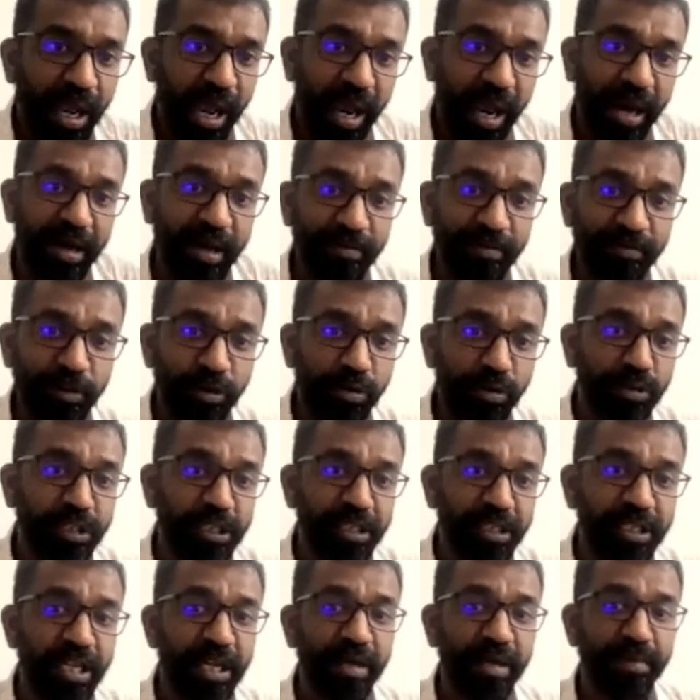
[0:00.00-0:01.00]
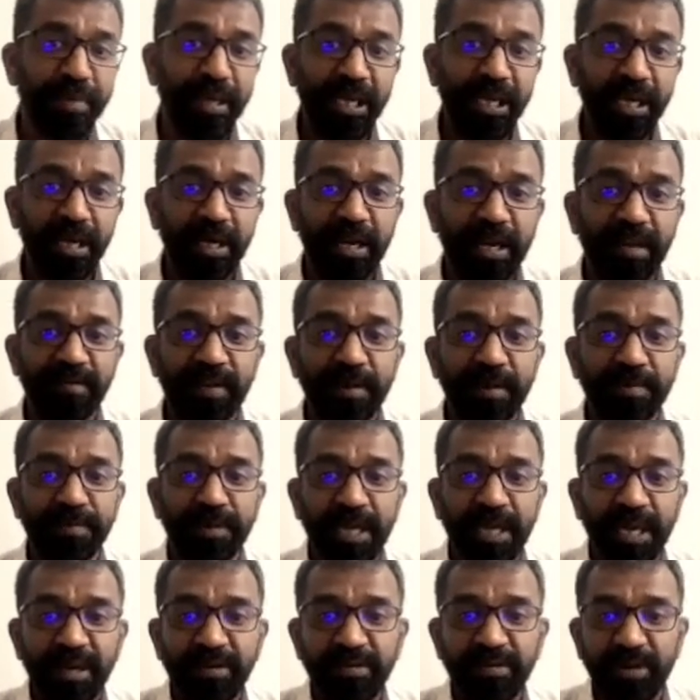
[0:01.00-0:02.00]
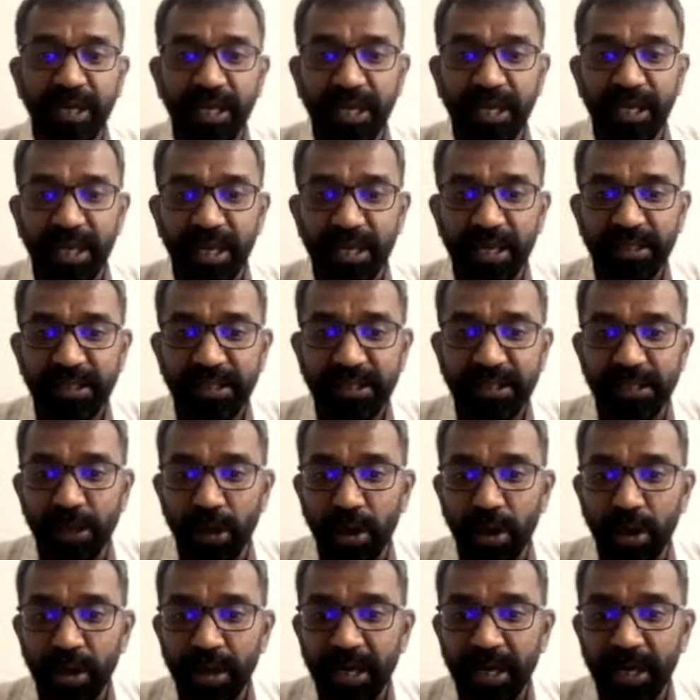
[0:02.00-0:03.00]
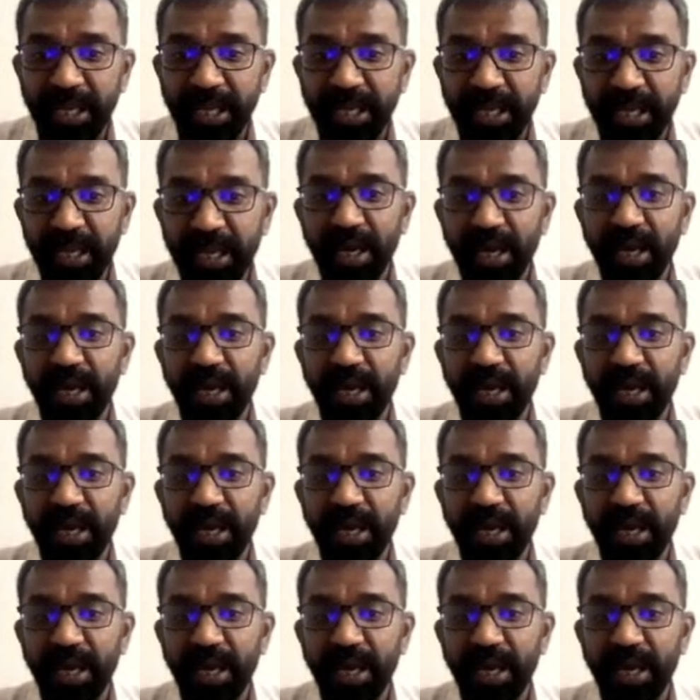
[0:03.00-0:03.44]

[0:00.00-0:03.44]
And of course, India, being a developed country, is already